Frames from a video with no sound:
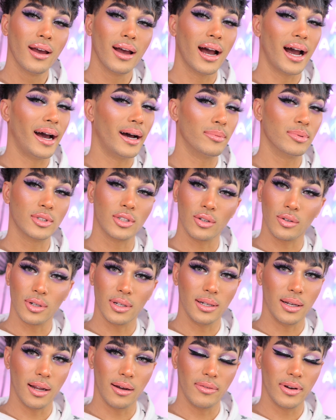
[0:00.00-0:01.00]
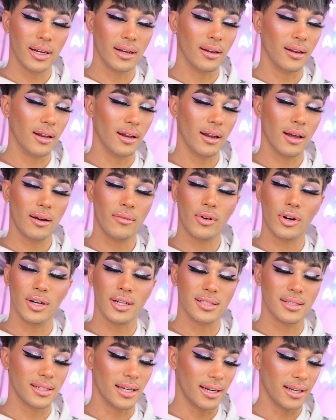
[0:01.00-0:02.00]
Absolutely love it. Love her
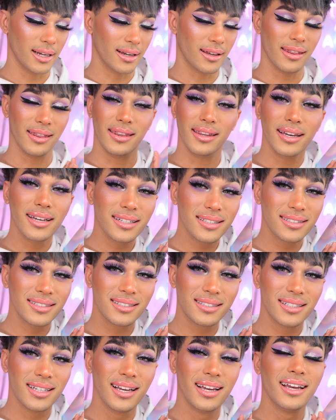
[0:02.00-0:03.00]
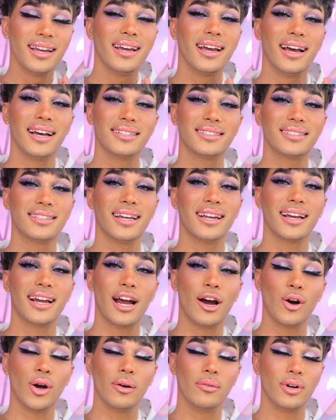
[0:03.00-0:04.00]
aesthetic. This aesthetic,
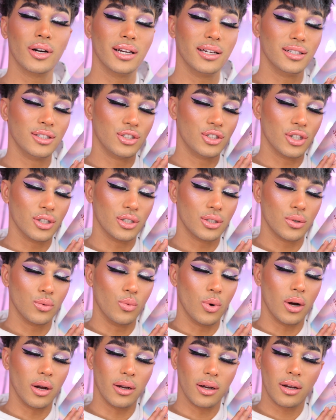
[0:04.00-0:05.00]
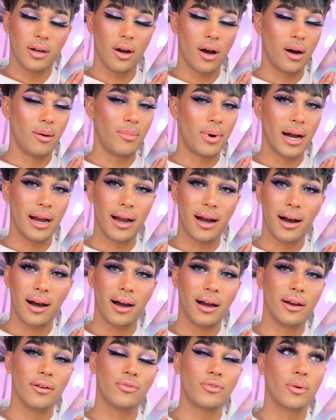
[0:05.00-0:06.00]
however, is just what caught my
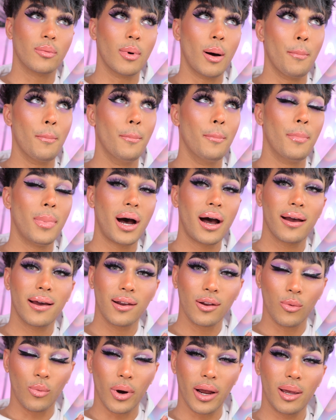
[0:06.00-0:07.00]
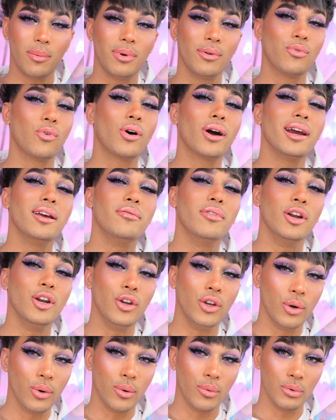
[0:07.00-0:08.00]
eye from a mile away before I even
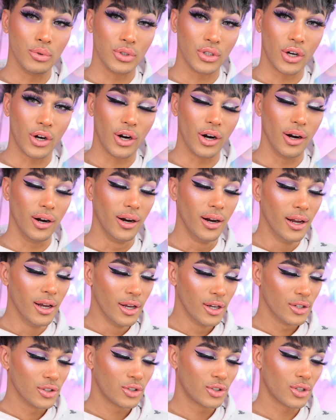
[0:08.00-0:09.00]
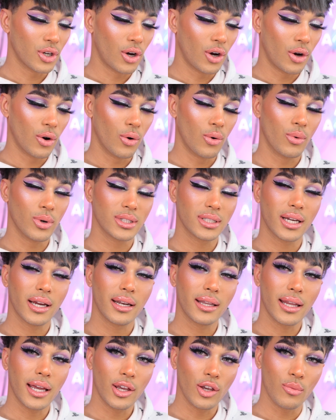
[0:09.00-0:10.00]
knew it was her. So once again,
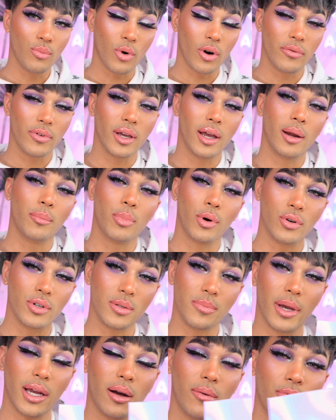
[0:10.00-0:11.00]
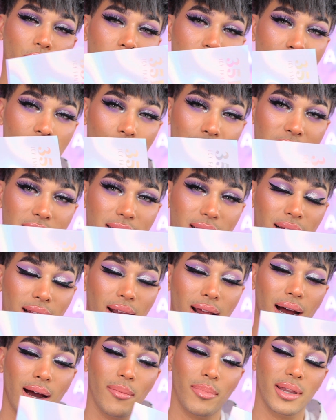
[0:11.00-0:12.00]
thank you Morphe and Ponysmakeup for this amazing
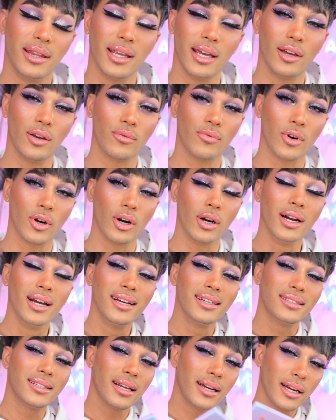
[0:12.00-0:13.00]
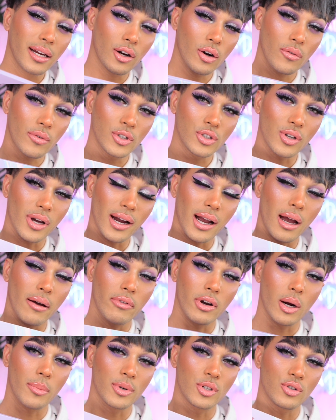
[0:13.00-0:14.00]
collab, and thank you for sending it over so I can have
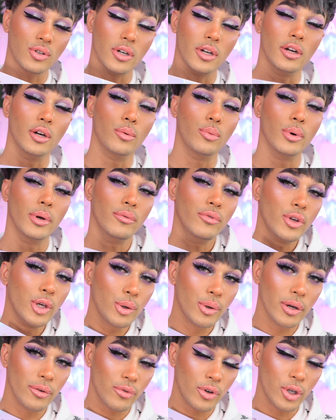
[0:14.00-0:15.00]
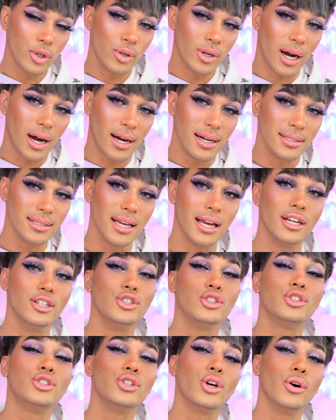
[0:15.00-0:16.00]
an opportunity to review it for you guys and
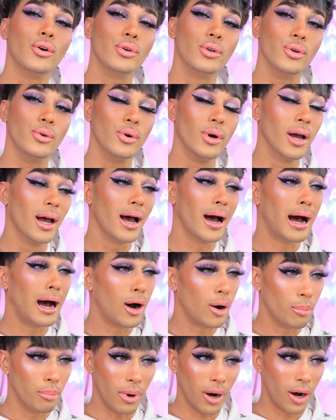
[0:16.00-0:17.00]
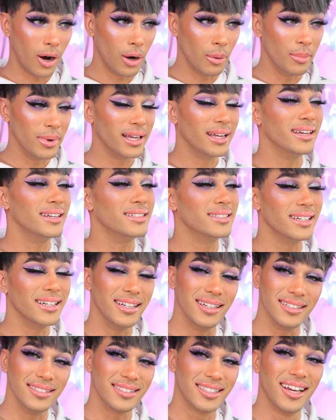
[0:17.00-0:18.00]
show you how bomb it
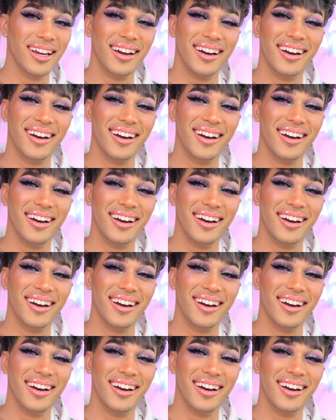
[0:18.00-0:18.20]
is.